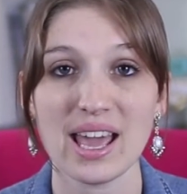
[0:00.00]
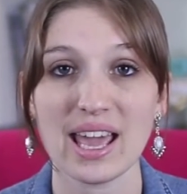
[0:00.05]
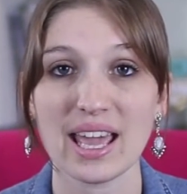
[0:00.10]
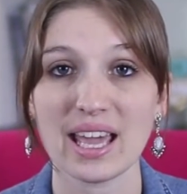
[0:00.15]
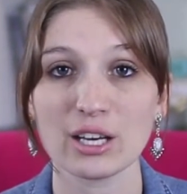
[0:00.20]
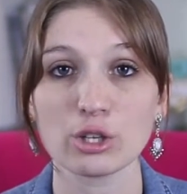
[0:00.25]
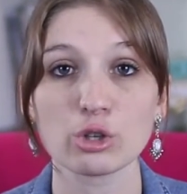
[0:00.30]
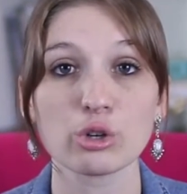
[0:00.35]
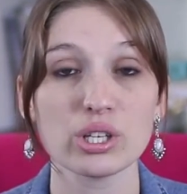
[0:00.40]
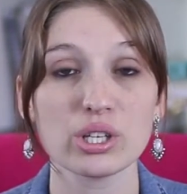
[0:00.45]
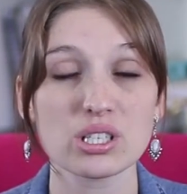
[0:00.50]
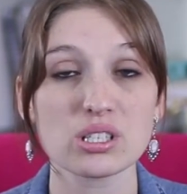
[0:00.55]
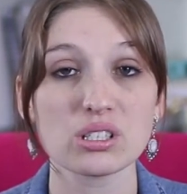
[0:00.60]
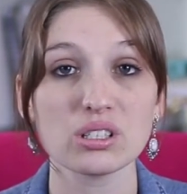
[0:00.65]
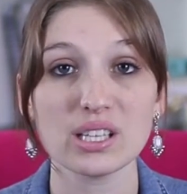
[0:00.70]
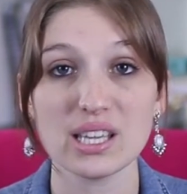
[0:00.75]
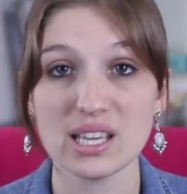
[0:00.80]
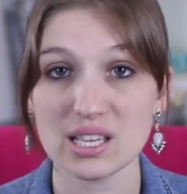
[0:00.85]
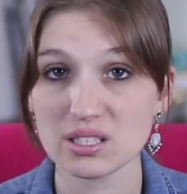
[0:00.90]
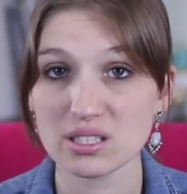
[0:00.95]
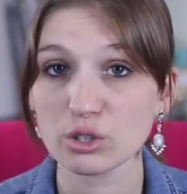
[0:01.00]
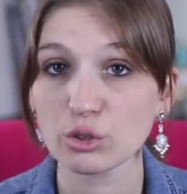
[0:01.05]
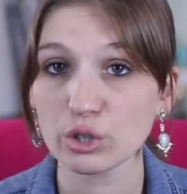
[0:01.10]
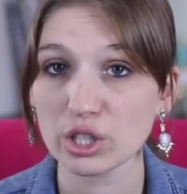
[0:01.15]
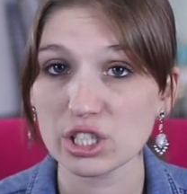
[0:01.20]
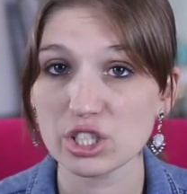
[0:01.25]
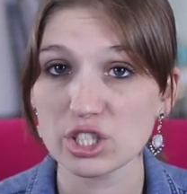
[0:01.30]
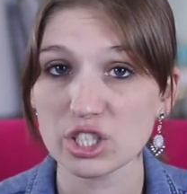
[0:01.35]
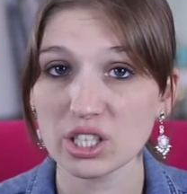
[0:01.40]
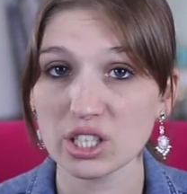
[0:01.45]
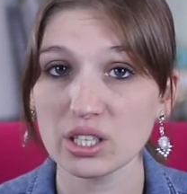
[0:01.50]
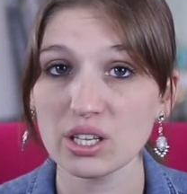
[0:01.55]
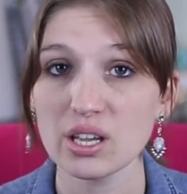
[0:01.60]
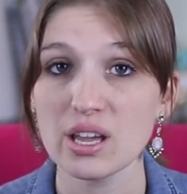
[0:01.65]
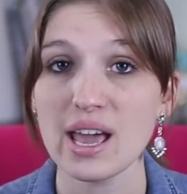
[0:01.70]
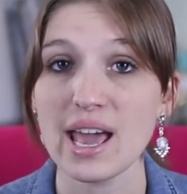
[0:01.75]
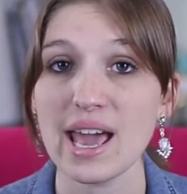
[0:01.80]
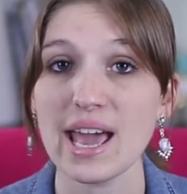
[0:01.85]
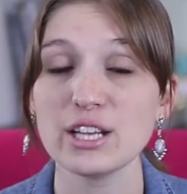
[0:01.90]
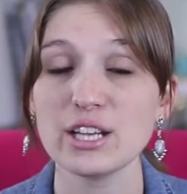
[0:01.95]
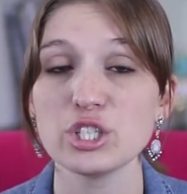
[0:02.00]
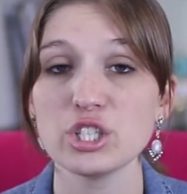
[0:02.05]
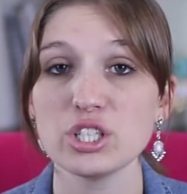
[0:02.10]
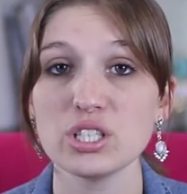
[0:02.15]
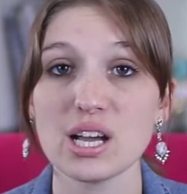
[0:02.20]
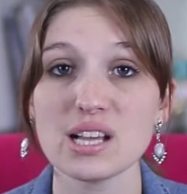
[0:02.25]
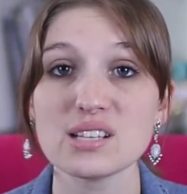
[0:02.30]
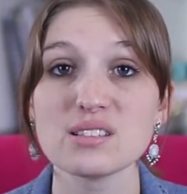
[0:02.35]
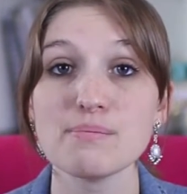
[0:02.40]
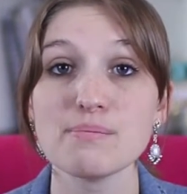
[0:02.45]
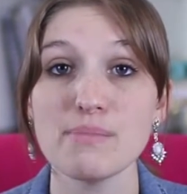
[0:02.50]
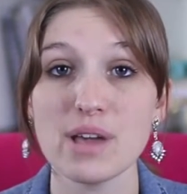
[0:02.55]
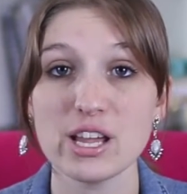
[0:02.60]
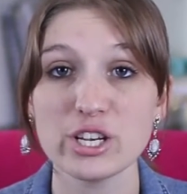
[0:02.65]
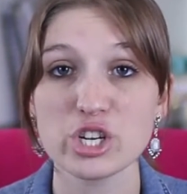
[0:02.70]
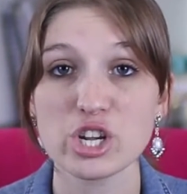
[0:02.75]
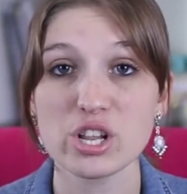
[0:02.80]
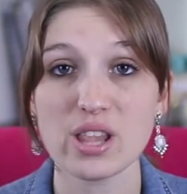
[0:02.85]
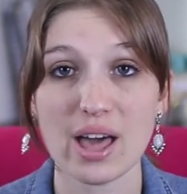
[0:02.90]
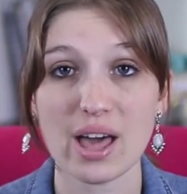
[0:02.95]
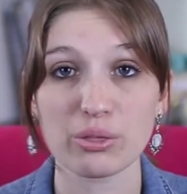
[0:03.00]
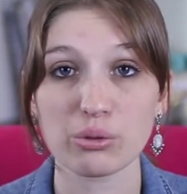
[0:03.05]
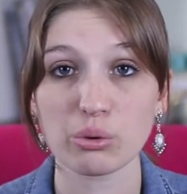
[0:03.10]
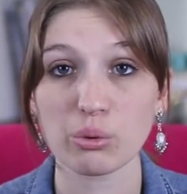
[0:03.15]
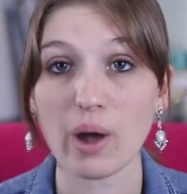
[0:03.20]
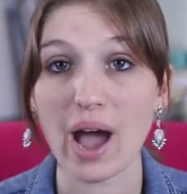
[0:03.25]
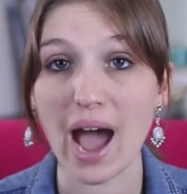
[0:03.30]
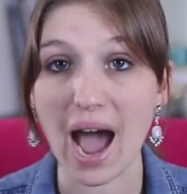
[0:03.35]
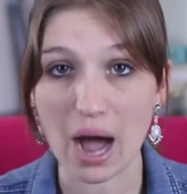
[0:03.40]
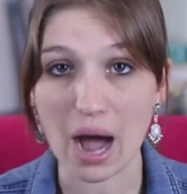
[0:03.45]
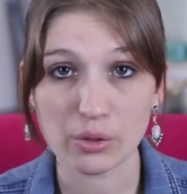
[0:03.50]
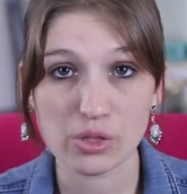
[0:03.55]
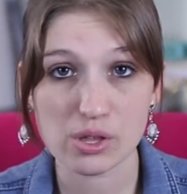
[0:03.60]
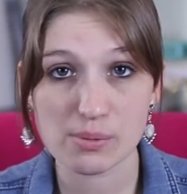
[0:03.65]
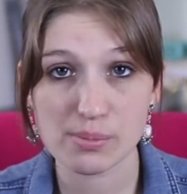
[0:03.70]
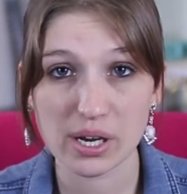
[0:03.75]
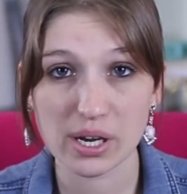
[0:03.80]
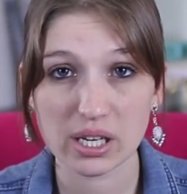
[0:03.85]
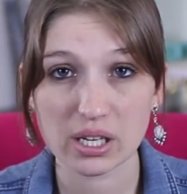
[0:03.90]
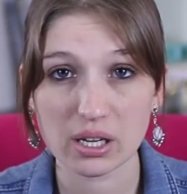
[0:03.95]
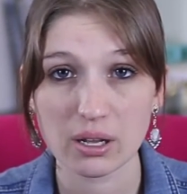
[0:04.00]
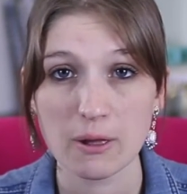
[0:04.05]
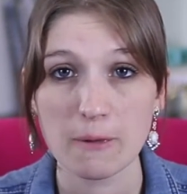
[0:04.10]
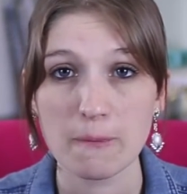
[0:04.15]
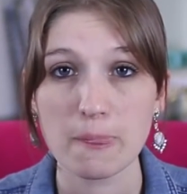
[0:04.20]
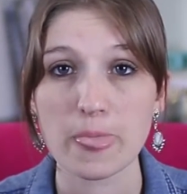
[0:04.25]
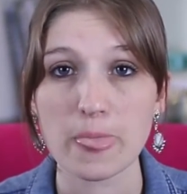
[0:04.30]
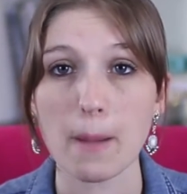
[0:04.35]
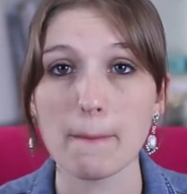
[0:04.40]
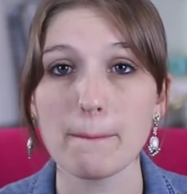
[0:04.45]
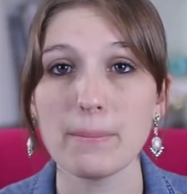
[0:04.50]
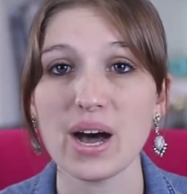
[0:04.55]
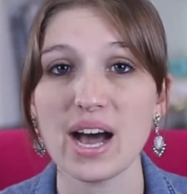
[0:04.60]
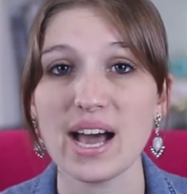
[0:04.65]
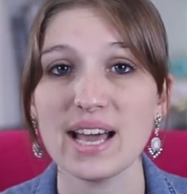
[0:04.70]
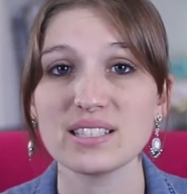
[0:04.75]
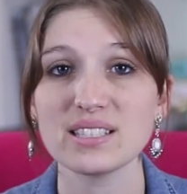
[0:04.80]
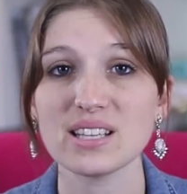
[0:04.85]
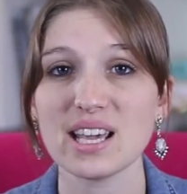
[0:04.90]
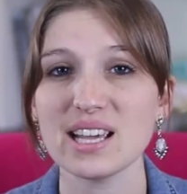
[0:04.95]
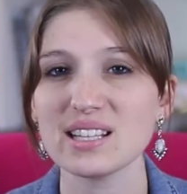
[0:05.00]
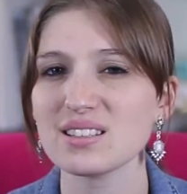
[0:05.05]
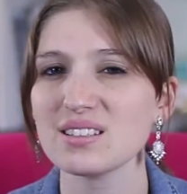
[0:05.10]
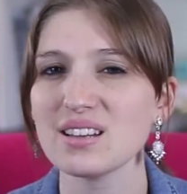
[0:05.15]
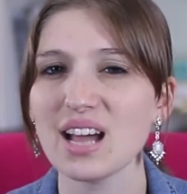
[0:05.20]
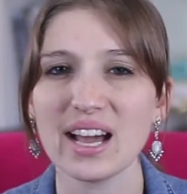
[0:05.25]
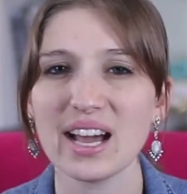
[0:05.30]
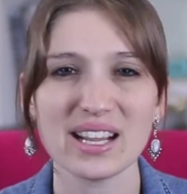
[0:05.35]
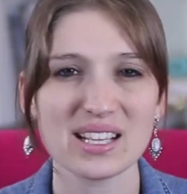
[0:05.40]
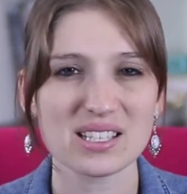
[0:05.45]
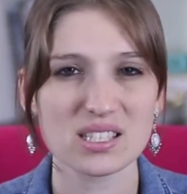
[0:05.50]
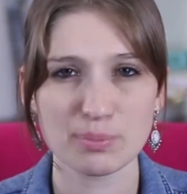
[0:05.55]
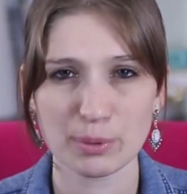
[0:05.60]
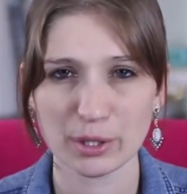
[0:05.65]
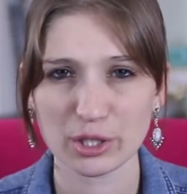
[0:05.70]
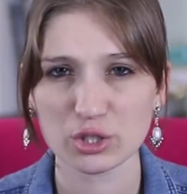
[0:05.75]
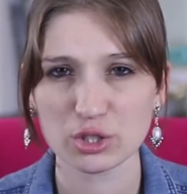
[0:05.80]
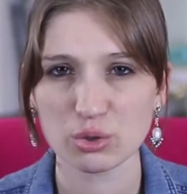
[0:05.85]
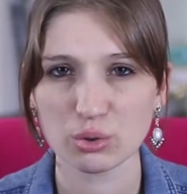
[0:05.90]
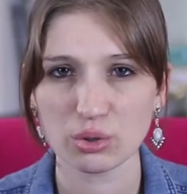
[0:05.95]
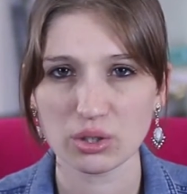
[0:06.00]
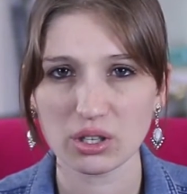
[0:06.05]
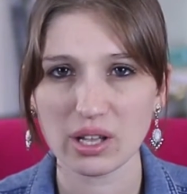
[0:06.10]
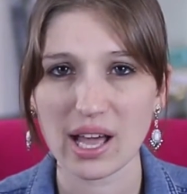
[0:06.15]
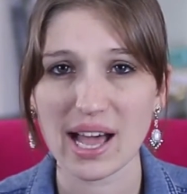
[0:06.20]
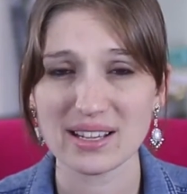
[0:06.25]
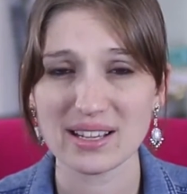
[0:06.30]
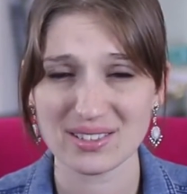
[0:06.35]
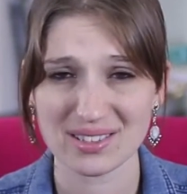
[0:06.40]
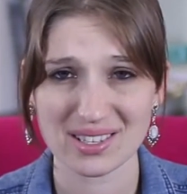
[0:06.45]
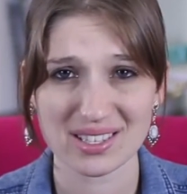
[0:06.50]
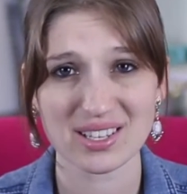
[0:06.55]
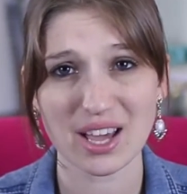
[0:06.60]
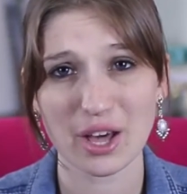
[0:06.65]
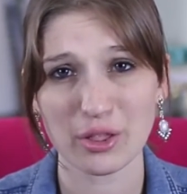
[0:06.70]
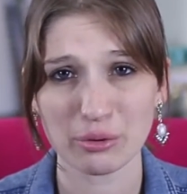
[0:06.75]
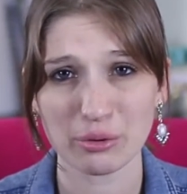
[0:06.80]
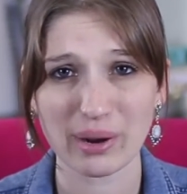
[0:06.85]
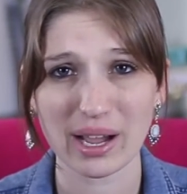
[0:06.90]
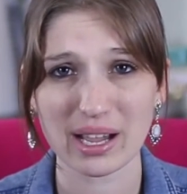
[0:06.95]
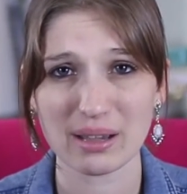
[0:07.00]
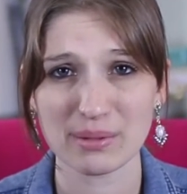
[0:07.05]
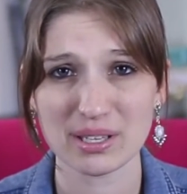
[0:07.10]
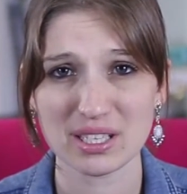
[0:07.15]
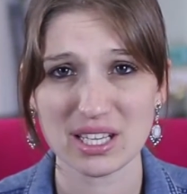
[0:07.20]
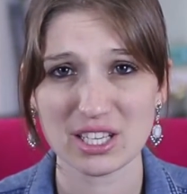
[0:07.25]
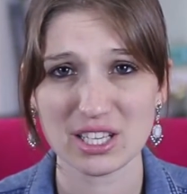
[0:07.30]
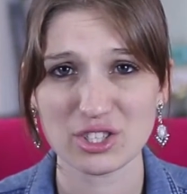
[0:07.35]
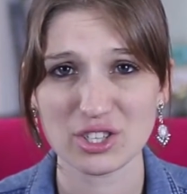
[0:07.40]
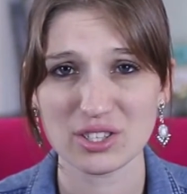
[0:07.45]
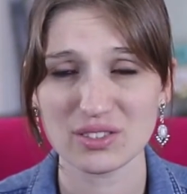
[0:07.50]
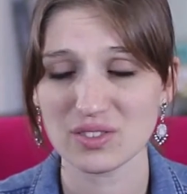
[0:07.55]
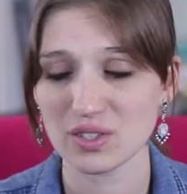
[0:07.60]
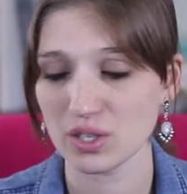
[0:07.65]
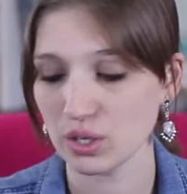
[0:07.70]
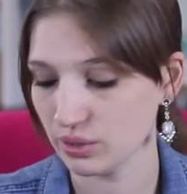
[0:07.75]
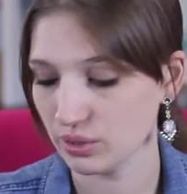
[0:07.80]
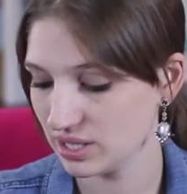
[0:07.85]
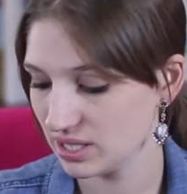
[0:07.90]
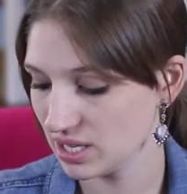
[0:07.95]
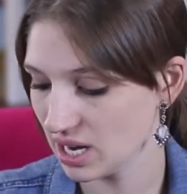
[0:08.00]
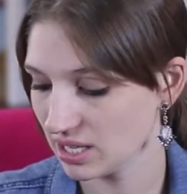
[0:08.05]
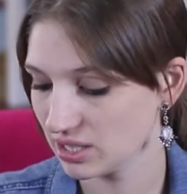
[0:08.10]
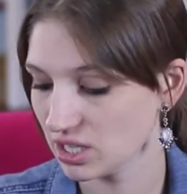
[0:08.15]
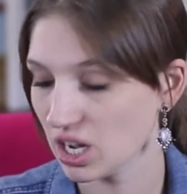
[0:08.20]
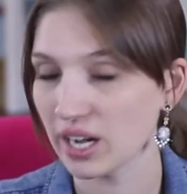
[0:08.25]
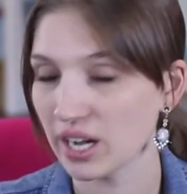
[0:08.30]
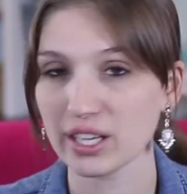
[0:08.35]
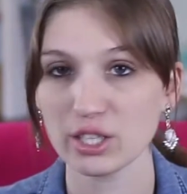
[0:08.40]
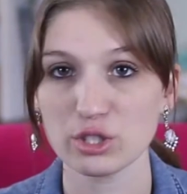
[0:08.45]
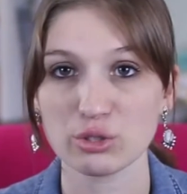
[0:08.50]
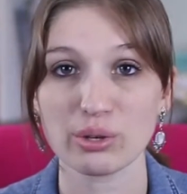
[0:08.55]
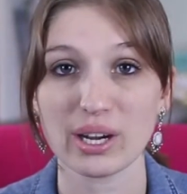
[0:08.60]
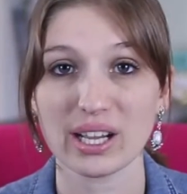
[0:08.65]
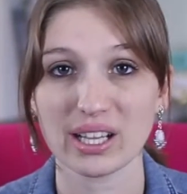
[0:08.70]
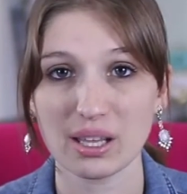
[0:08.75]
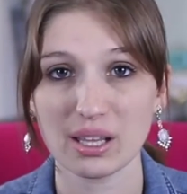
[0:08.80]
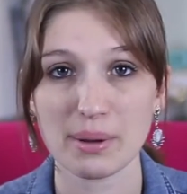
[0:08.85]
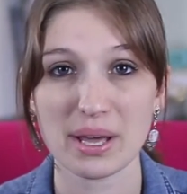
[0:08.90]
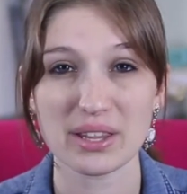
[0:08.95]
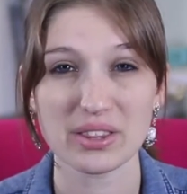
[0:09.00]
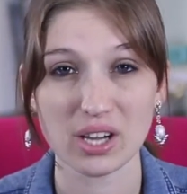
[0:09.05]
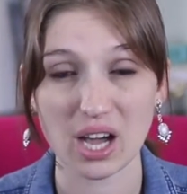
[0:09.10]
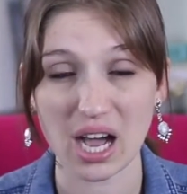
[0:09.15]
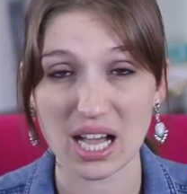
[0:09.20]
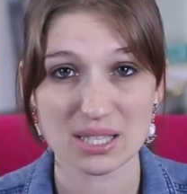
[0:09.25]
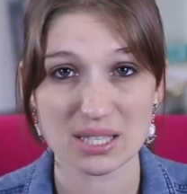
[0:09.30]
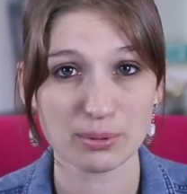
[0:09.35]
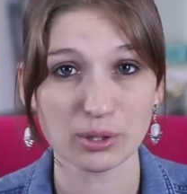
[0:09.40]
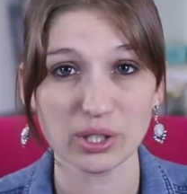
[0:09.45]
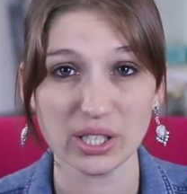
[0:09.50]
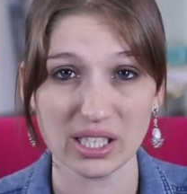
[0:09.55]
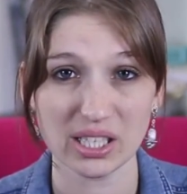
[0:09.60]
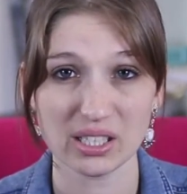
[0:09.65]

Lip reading: And Crystal is a Christian, and she does mention that throughout the book, but it's not as spiritual as these other recommendations. You know, it's not talking directly about the gospel in